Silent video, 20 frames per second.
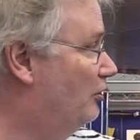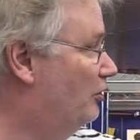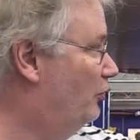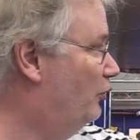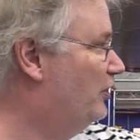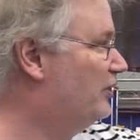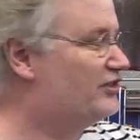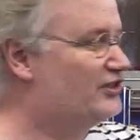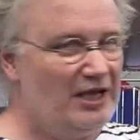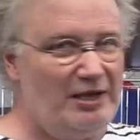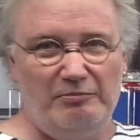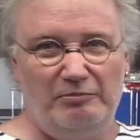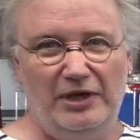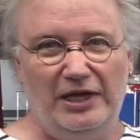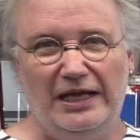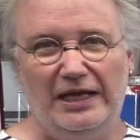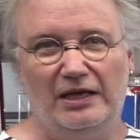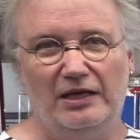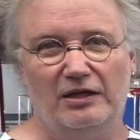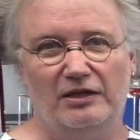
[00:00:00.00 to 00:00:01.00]

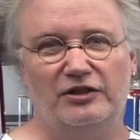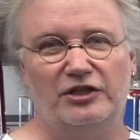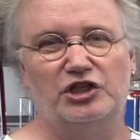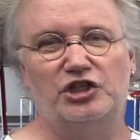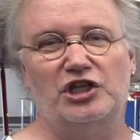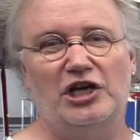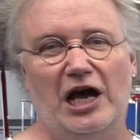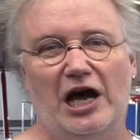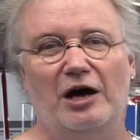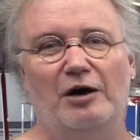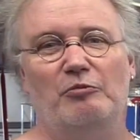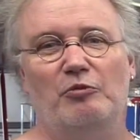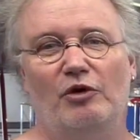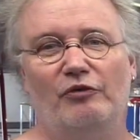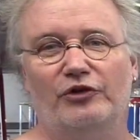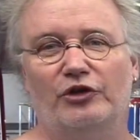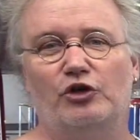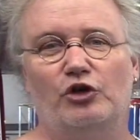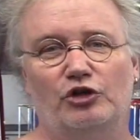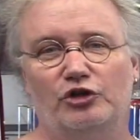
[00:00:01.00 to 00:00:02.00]
resembling the charm
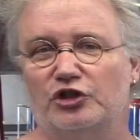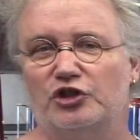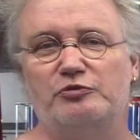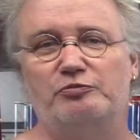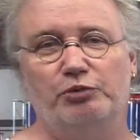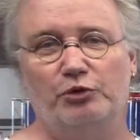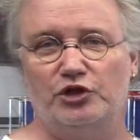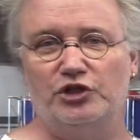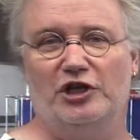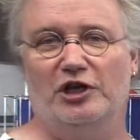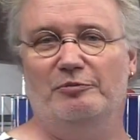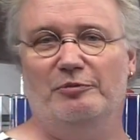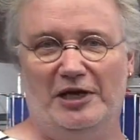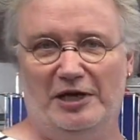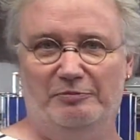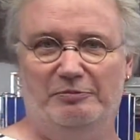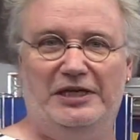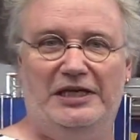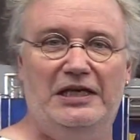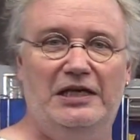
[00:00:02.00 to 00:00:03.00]
of a Curtiss pusher
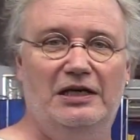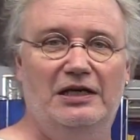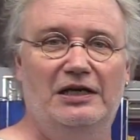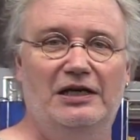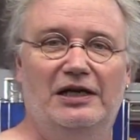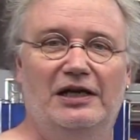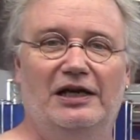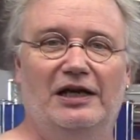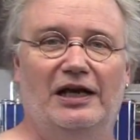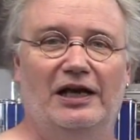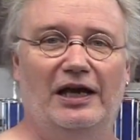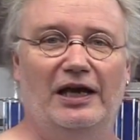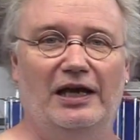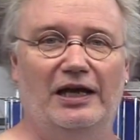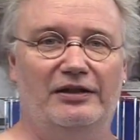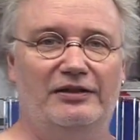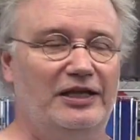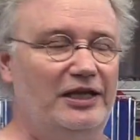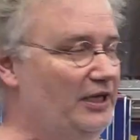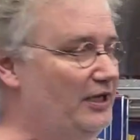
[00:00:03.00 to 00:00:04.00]
maybe.
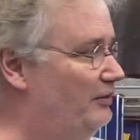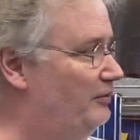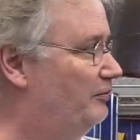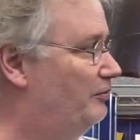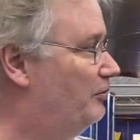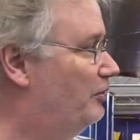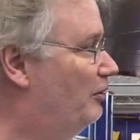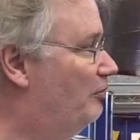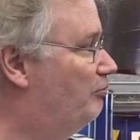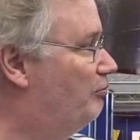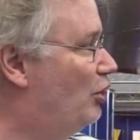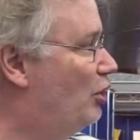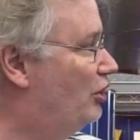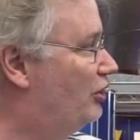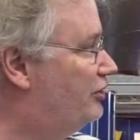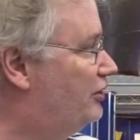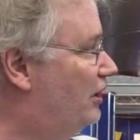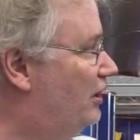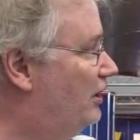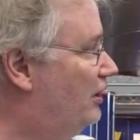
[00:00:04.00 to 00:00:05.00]
They
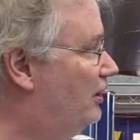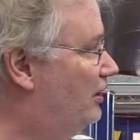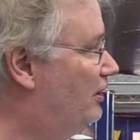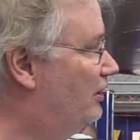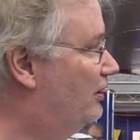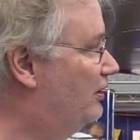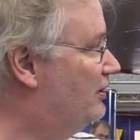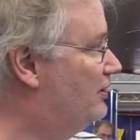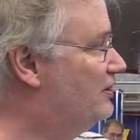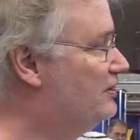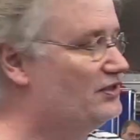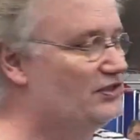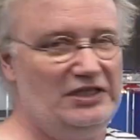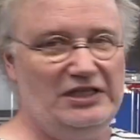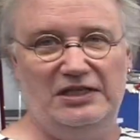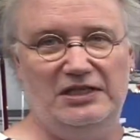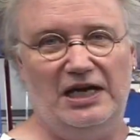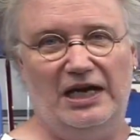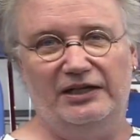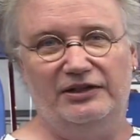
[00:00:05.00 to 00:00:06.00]
bought a
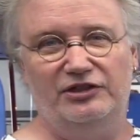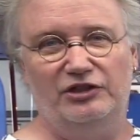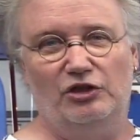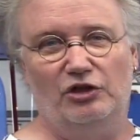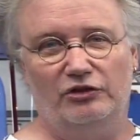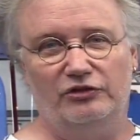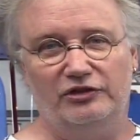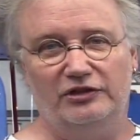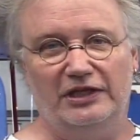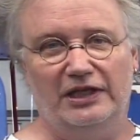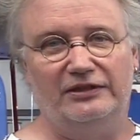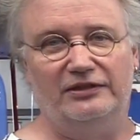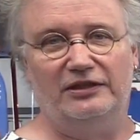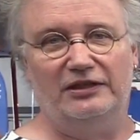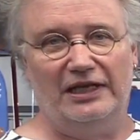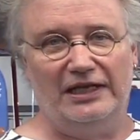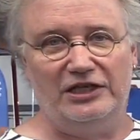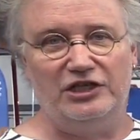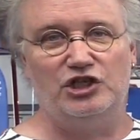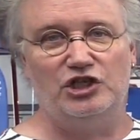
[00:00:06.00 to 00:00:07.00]
C90 Continental
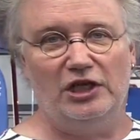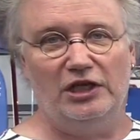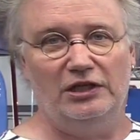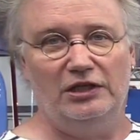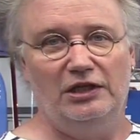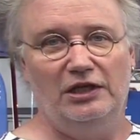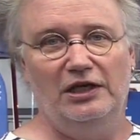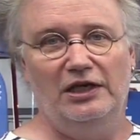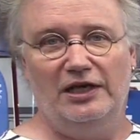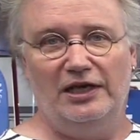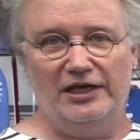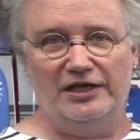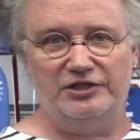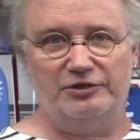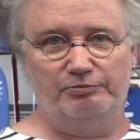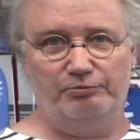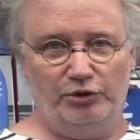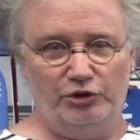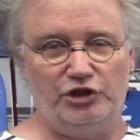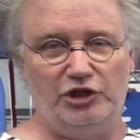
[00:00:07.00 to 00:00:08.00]
engine as
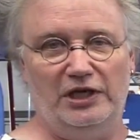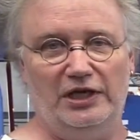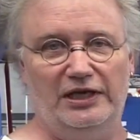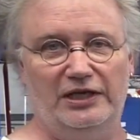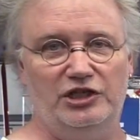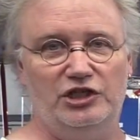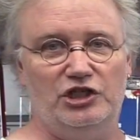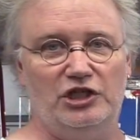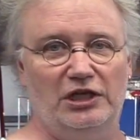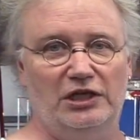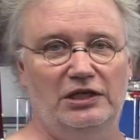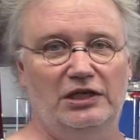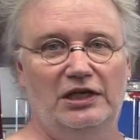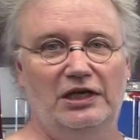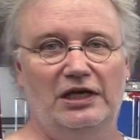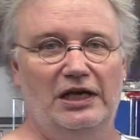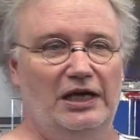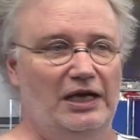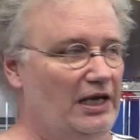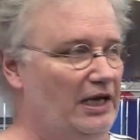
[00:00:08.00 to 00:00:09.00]
a pusher engine
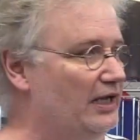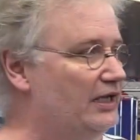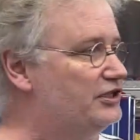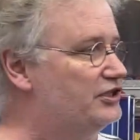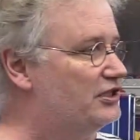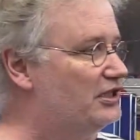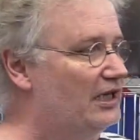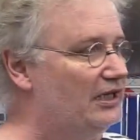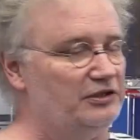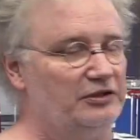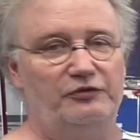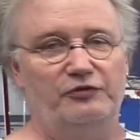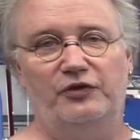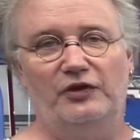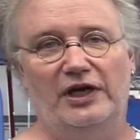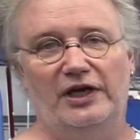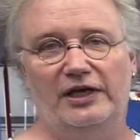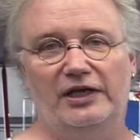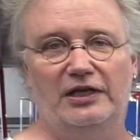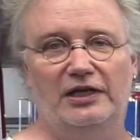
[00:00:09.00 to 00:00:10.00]
and started
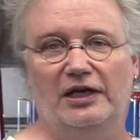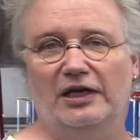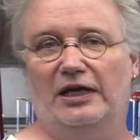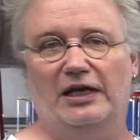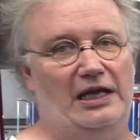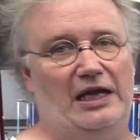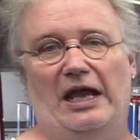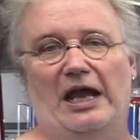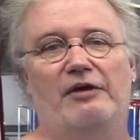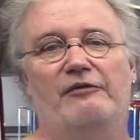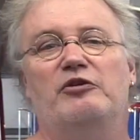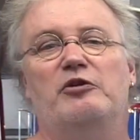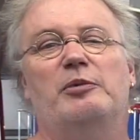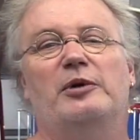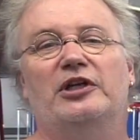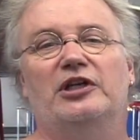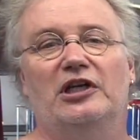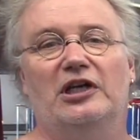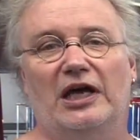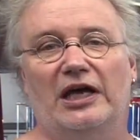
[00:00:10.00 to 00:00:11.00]
flying.
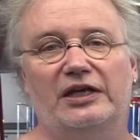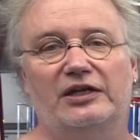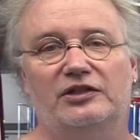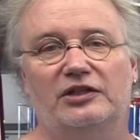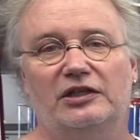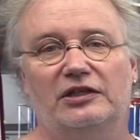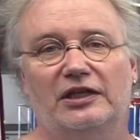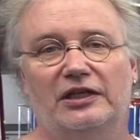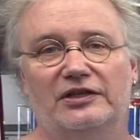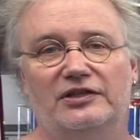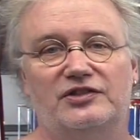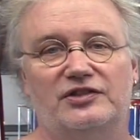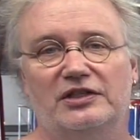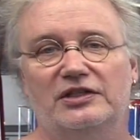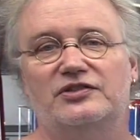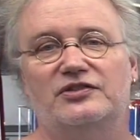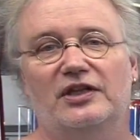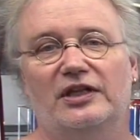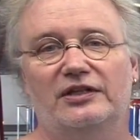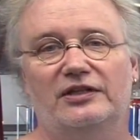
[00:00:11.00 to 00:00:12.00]
Everybody liked it, and
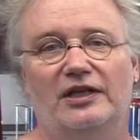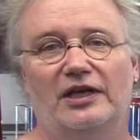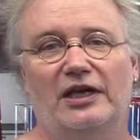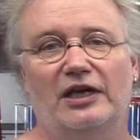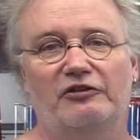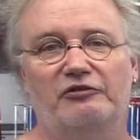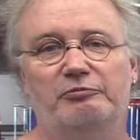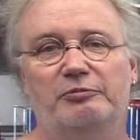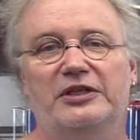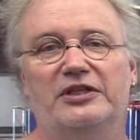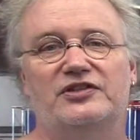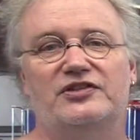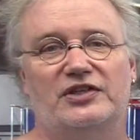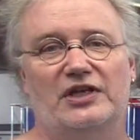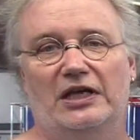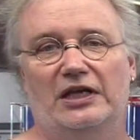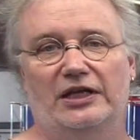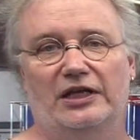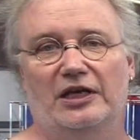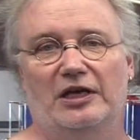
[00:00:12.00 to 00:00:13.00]
since then they have been
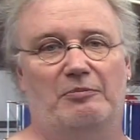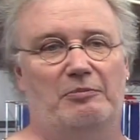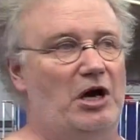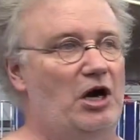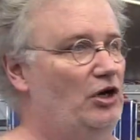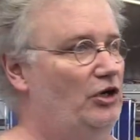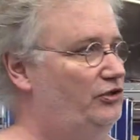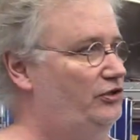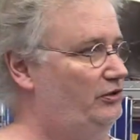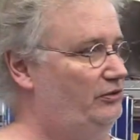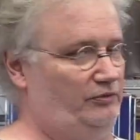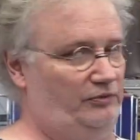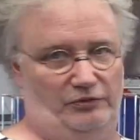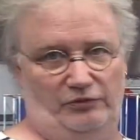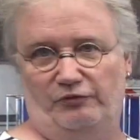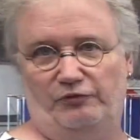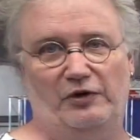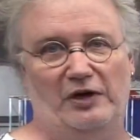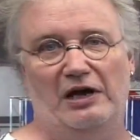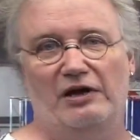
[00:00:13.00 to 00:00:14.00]
selling about
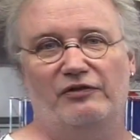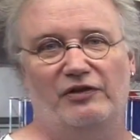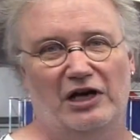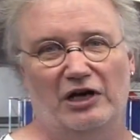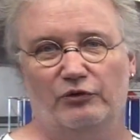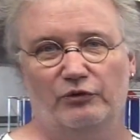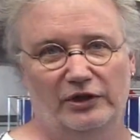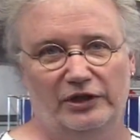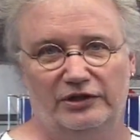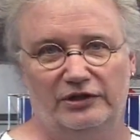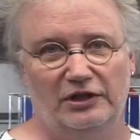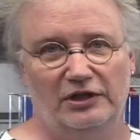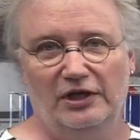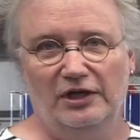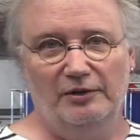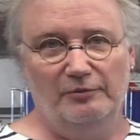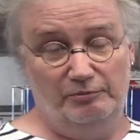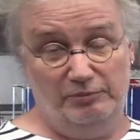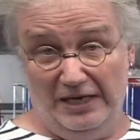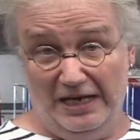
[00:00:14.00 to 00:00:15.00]
500
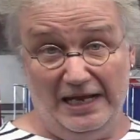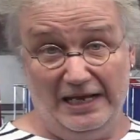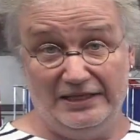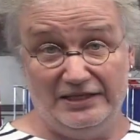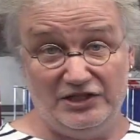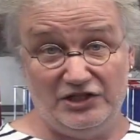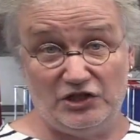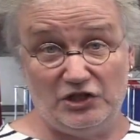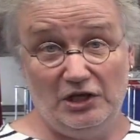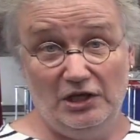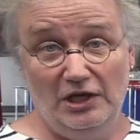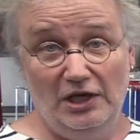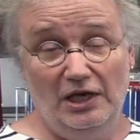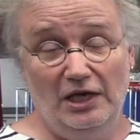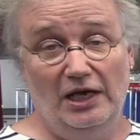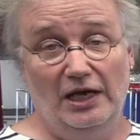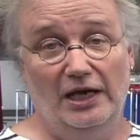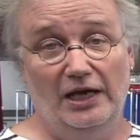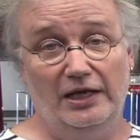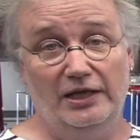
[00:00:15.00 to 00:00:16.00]
planes,
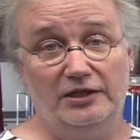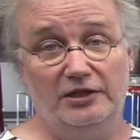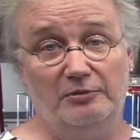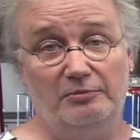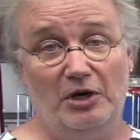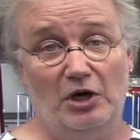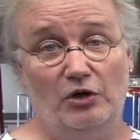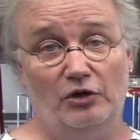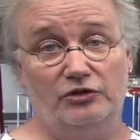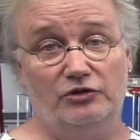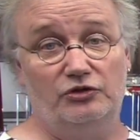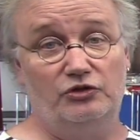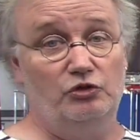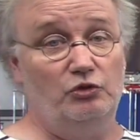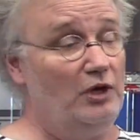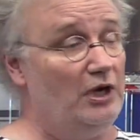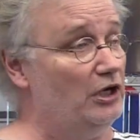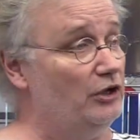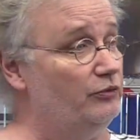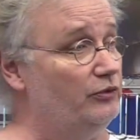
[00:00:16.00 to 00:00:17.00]
and about
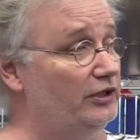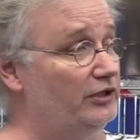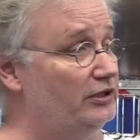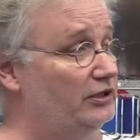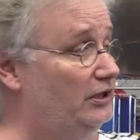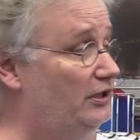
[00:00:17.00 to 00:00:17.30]
200